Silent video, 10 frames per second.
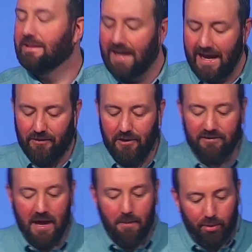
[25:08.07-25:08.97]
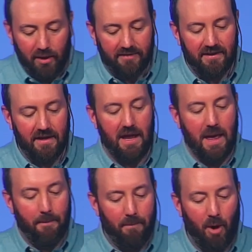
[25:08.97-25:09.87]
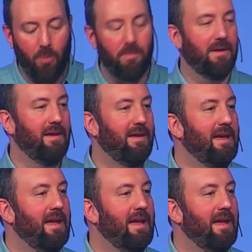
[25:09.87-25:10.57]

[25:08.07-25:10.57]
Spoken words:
Take this present moment